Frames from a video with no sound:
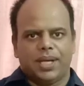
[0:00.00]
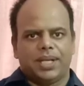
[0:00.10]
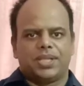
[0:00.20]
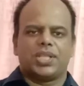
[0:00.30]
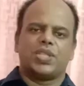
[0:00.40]

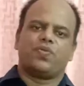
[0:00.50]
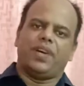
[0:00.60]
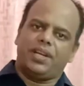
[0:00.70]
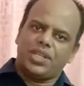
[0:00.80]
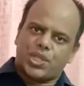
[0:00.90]
This is
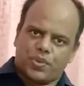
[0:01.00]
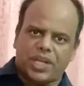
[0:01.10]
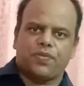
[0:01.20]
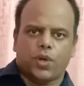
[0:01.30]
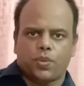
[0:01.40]
very
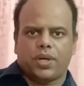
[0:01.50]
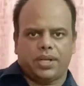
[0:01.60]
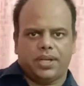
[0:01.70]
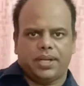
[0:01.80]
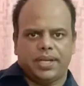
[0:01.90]

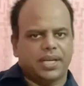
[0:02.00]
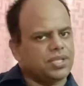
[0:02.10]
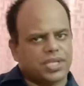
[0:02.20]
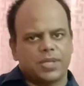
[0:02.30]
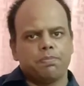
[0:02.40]
straightforward and
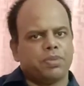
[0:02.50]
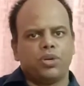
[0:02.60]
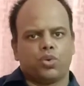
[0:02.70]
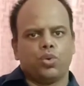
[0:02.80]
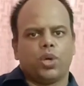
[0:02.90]
simple
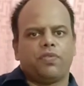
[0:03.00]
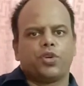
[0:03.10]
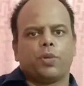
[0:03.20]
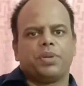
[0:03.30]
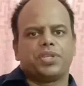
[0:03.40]
rule of
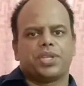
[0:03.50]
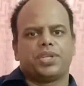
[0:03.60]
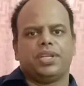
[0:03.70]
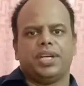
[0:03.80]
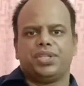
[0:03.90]
group
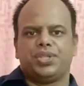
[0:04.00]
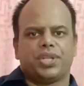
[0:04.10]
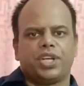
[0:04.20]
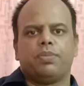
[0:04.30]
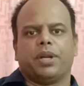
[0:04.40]
discussion, ladies and
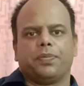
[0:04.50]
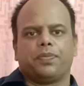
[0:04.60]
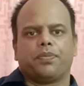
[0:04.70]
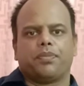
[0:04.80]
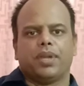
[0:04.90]
gentlemen.
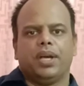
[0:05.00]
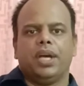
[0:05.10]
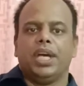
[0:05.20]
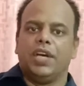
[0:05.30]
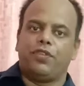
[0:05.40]

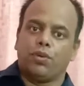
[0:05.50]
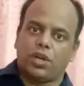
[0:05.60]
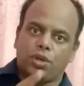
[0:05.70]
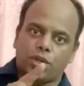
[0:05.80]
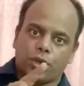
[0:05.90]
If you
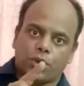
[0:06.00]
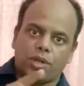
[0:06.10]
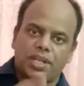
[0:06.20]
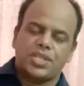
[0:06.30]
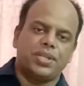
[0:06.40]
are not a
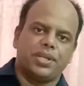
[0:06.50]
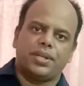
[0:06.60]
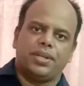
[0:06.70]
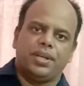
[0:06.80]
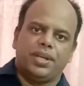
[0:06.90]
good
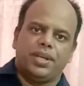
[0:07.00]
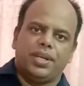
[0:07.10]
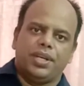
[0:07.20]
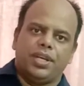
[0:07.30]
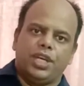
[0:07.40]
listener,
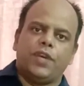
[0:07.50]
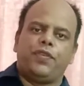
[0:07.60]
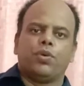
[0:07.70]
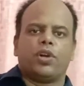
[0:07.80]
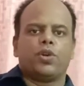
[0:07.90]
if
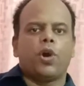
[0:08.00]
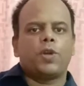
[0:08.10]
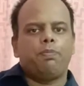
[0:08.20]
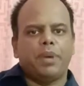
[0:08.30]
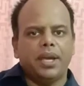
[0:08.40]
you are
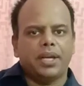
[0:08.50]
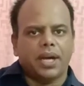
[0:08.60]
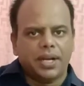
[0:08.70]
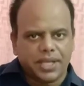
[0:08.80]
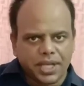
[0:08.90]
not paying
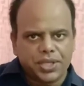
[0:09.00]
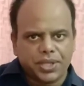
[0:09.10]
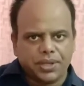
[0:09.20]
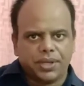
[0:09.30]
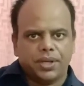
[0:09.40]

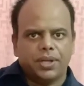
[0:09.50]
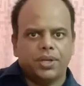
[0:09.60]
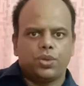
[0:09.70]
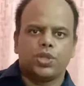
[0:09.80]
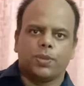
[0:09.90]
attention
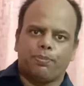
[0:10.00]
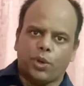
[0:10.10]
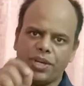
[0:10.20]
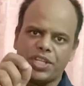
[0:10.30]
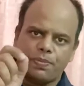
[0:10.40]
to the
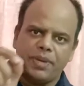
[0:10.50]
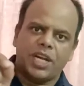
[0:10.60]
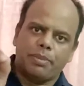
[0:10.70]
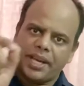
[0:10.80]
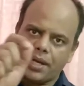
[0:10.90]
points
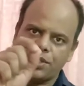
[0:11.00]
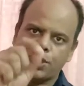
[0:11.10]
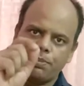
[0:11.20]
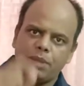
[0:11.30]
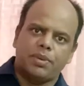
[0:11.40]
made by
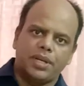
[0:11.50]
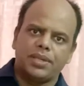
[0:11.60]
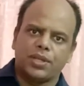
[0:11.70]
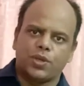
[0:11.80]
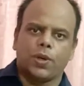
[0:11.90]
other people in
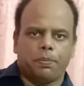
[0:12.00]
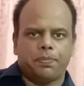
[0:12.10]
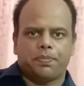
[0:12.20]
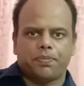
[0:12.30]
the group,